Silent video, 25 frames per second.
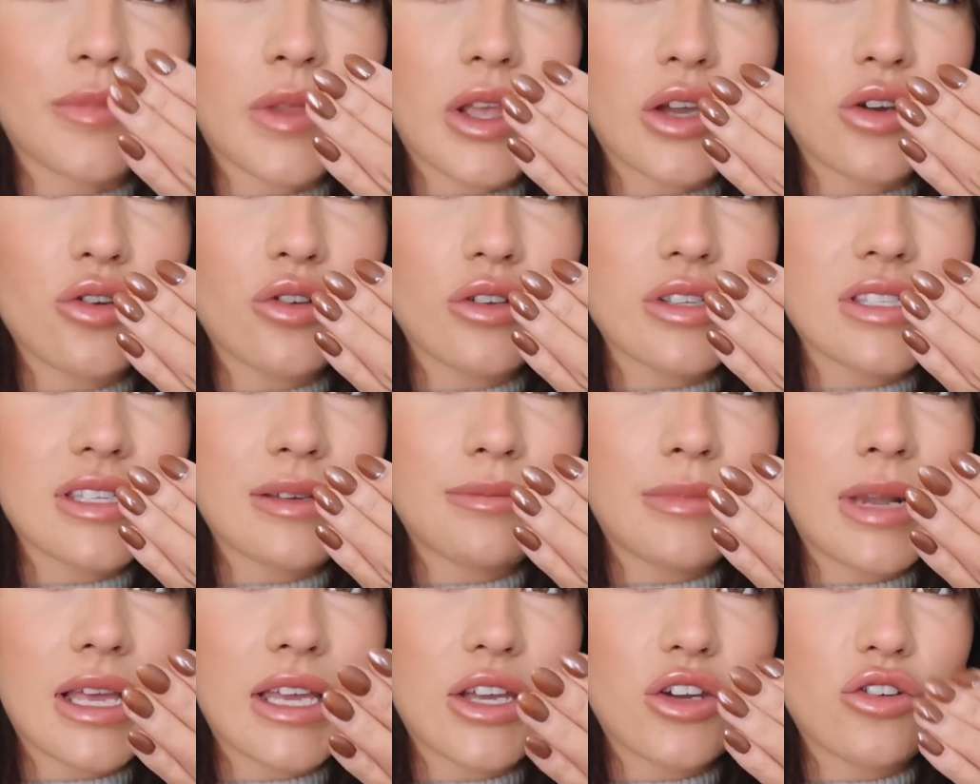I got
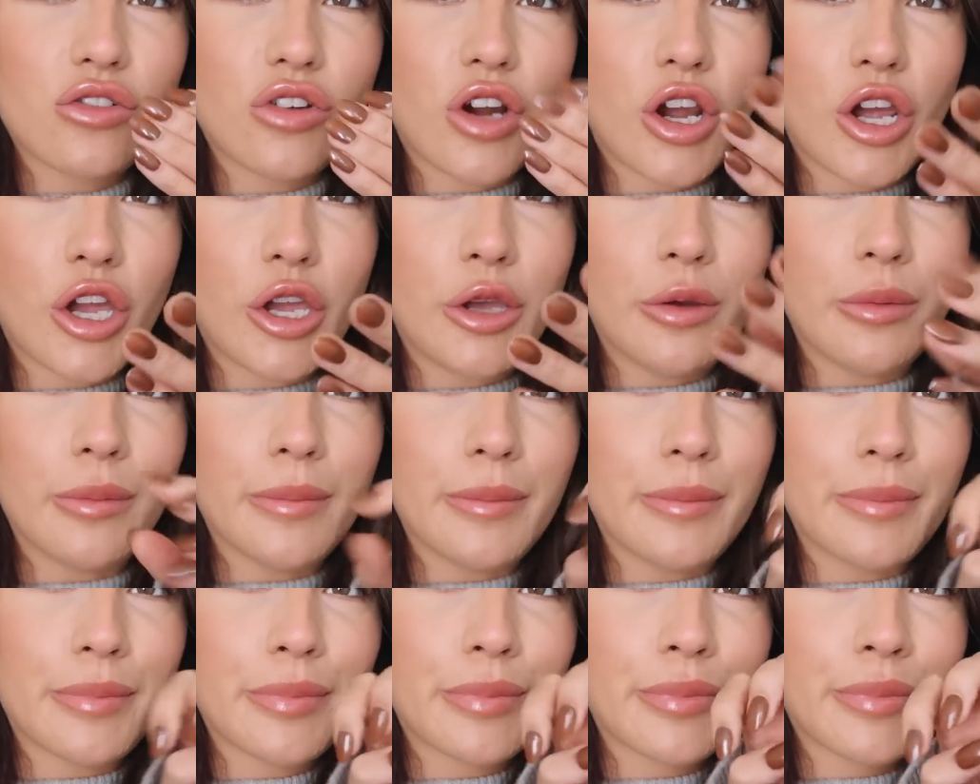some like
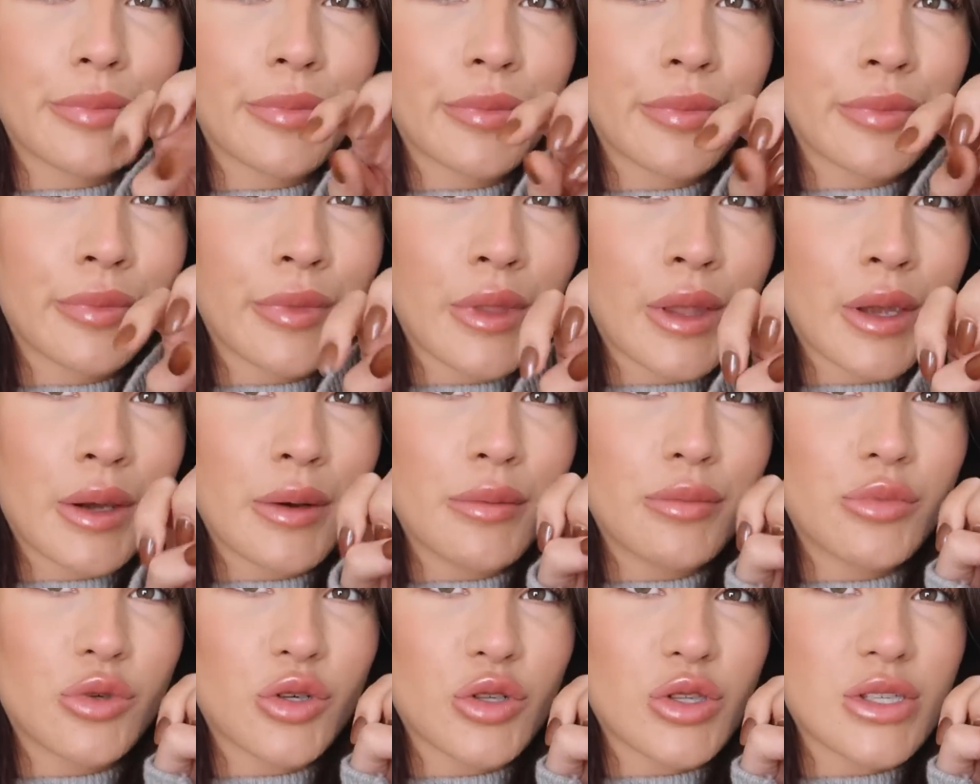chrome
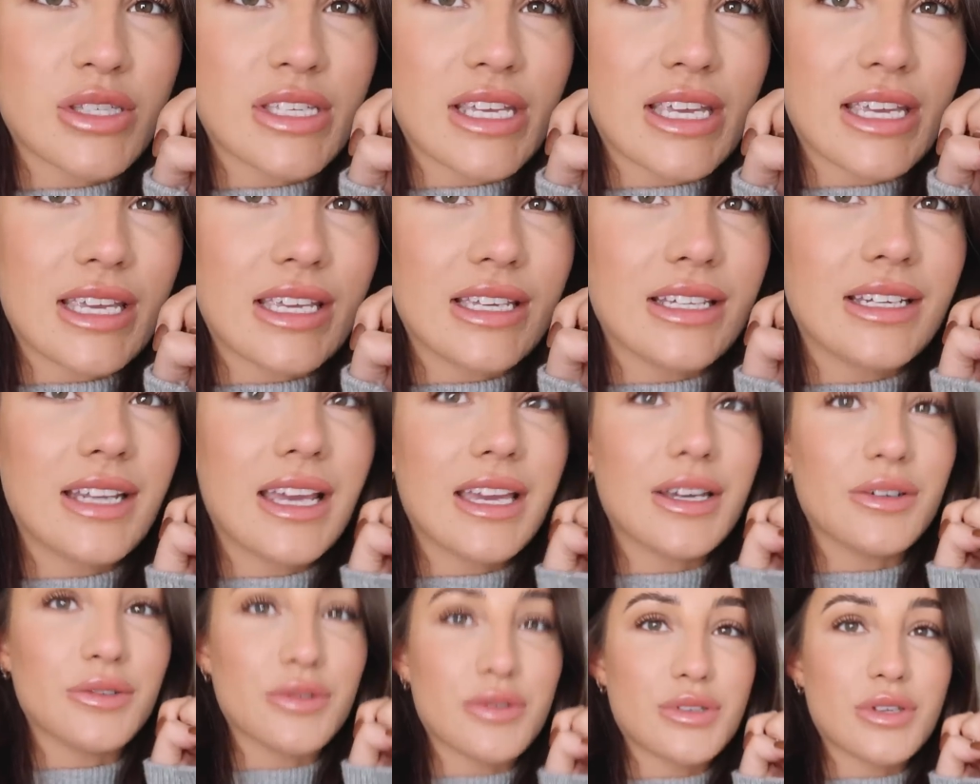bronzy
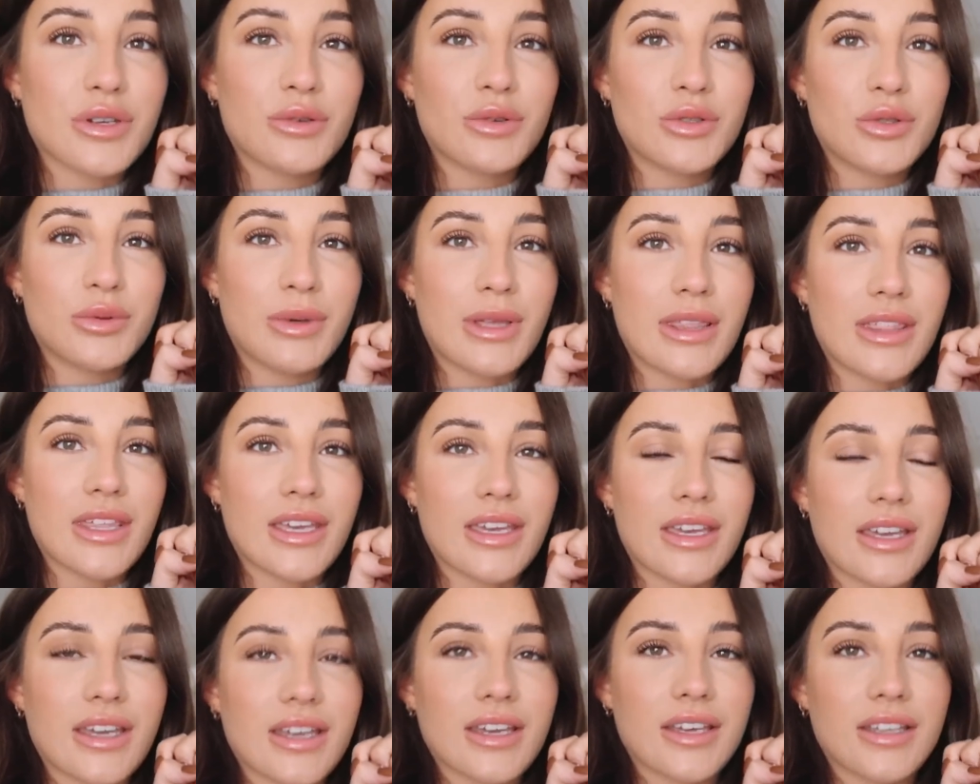nails. What do we
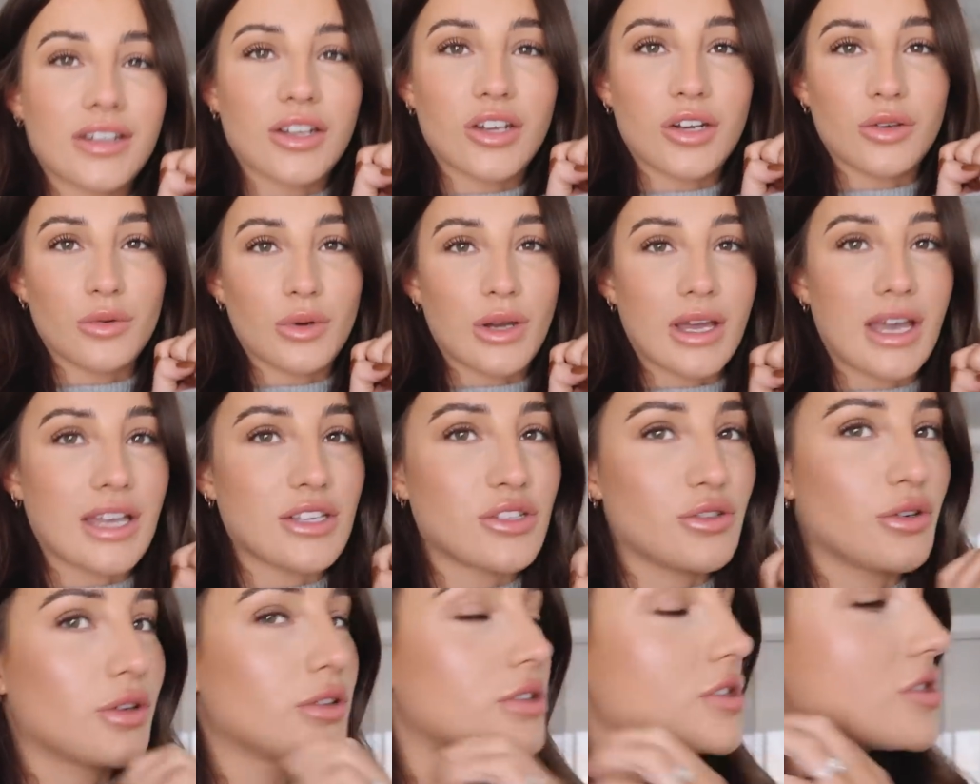think? I don't know why I
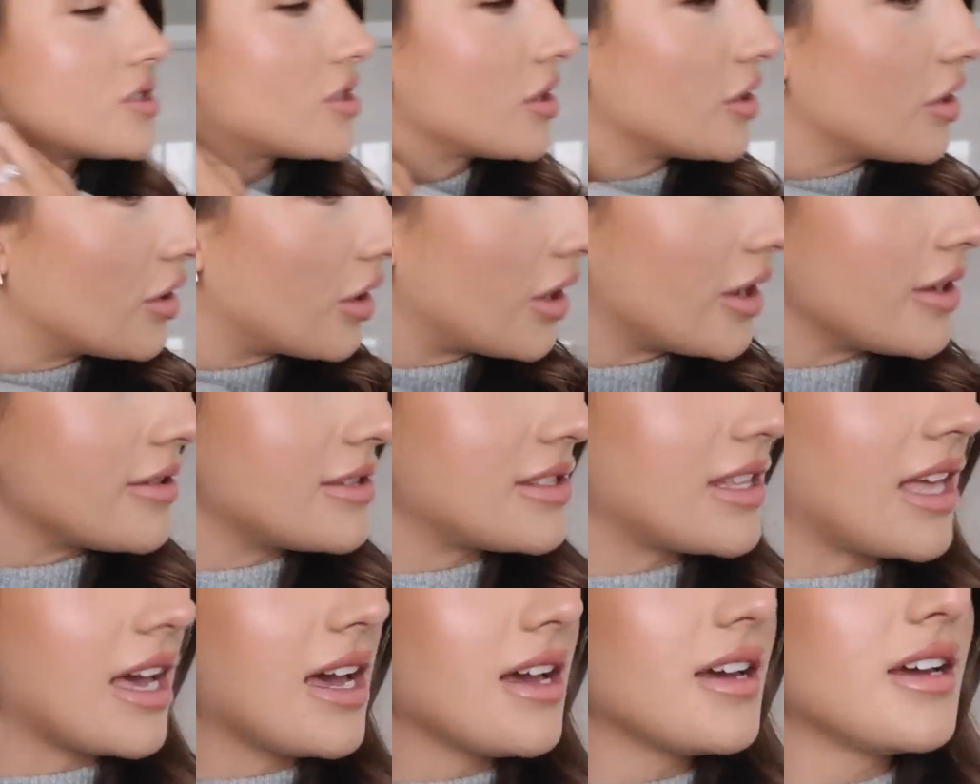had you so
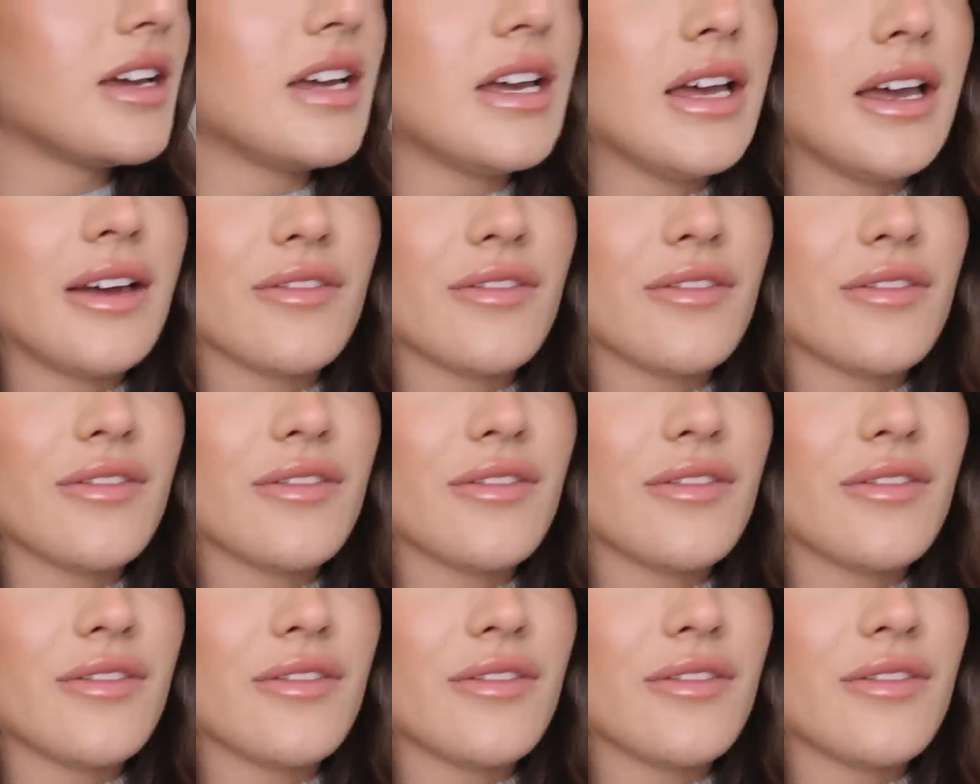close there.